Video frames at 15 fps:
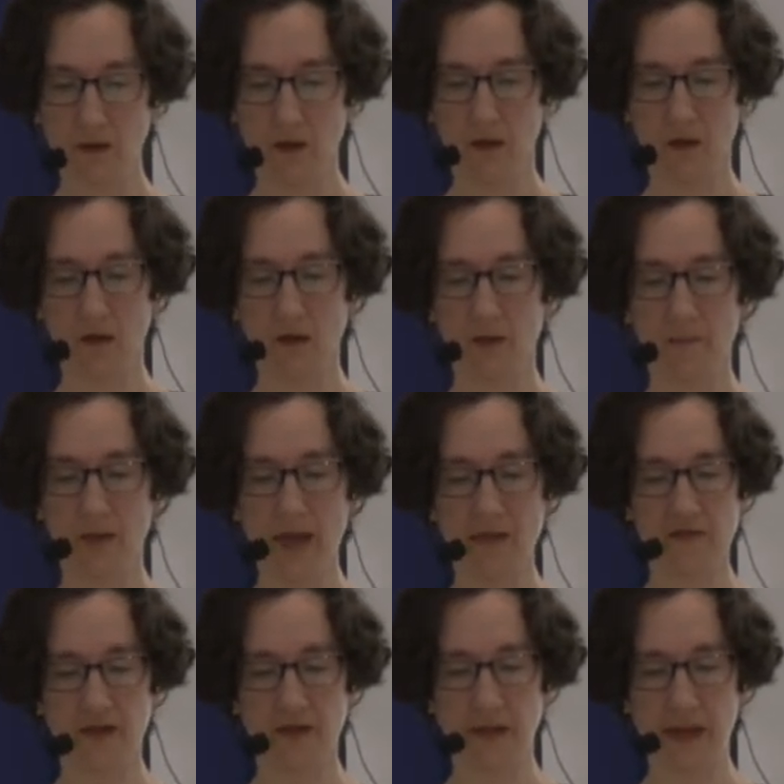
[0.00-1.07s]
And
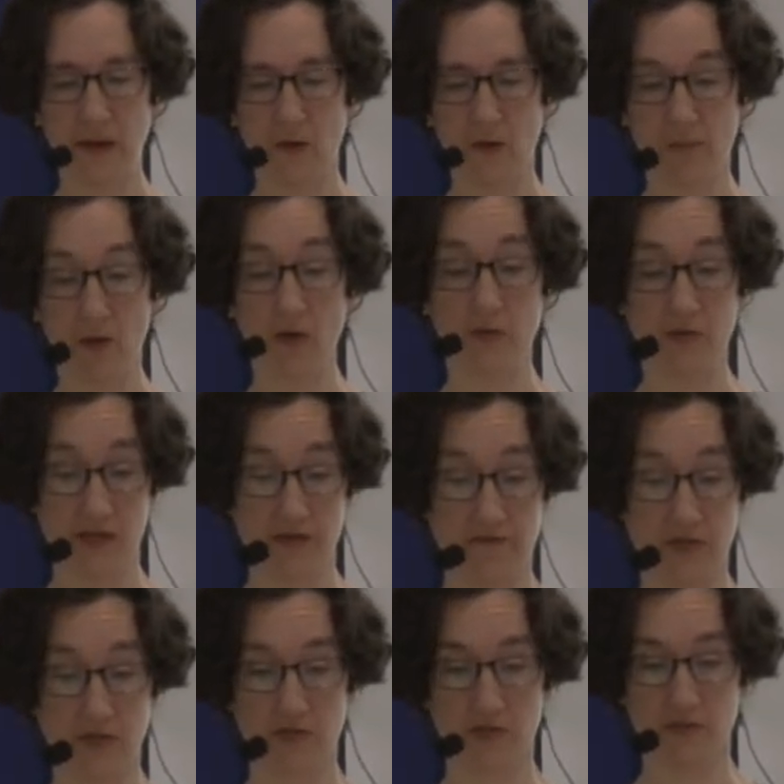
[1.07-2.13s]
then our bottleneck
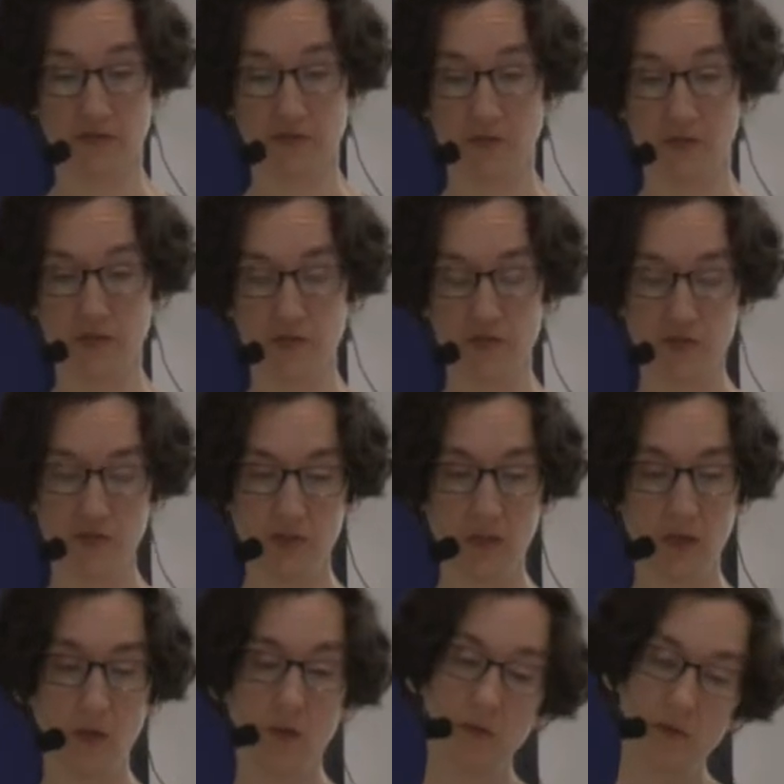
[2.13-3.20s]
features, which,
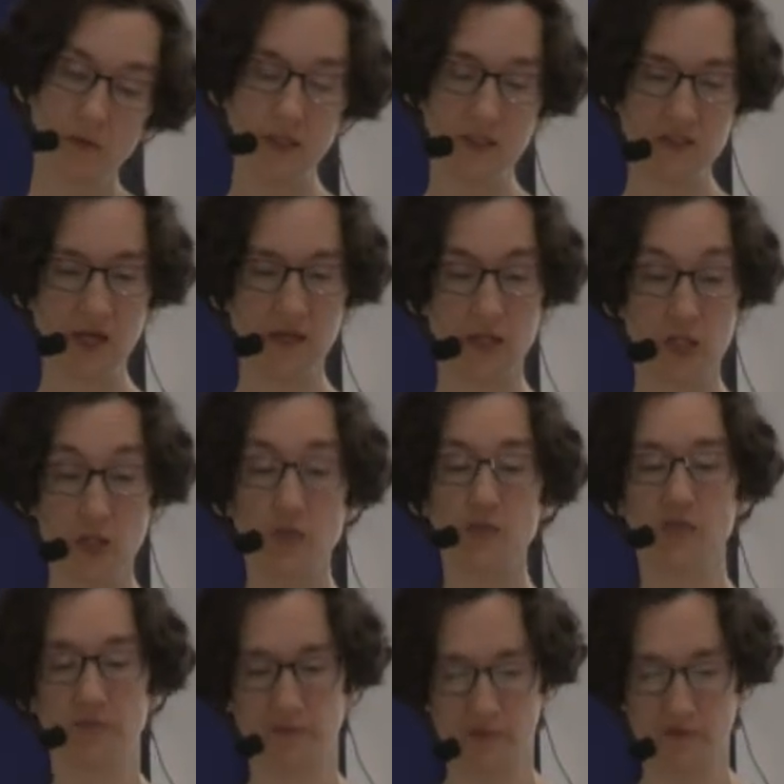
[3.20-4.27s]
it's not a huge
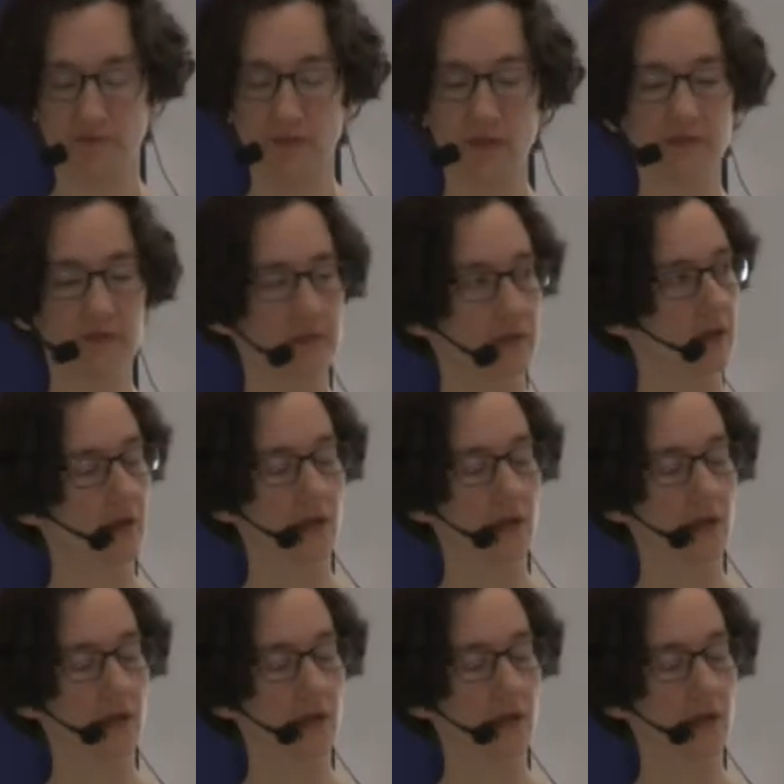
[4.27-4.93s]
improvement,